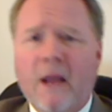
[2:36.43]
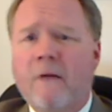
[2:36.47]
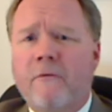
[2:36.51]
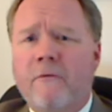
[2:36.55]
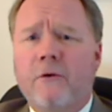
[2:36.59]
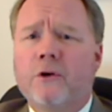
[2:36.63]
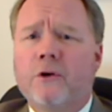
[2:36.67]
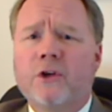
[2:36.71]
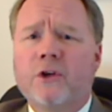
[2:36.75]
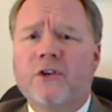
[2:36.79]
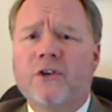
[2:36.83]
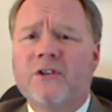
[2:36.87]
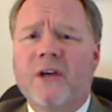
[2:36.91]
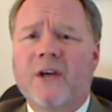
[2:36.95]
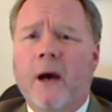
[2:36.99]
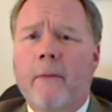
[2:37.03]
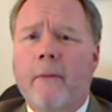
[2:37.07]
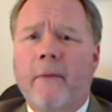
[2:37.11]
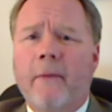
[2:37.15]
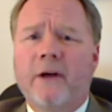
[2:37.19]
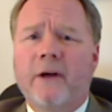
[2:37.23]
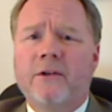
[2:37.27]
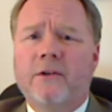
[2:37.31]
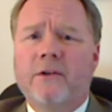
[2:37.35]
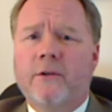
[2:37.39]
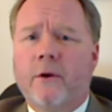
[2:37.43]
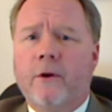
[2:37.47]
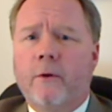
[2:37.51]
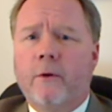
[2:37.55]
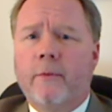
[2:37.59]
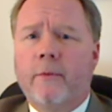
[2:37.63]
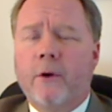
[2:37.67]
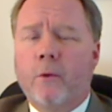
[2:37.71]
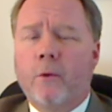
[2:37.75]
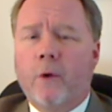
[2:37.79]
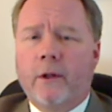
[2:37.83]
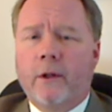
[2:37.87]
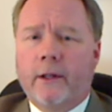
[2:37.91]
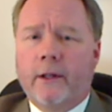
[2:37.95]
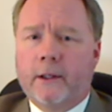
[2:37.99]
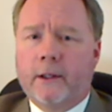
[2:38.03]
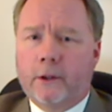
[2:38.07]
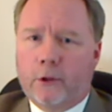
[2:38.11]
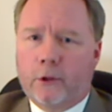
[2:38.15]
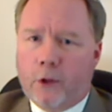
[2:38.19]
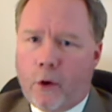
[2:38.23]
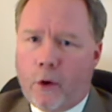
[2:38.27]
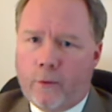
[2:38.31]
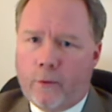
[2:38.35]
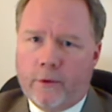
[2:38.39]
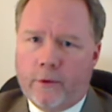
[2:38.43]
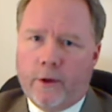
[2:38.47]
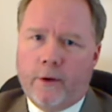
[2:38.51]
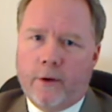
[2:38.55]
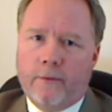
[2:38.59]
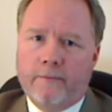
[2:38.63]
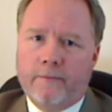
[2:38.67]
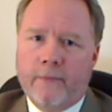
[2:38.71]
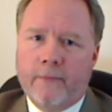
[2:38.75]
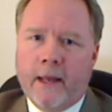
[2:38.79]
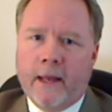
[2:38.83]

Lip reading: for just how much they'll be willing to loan you.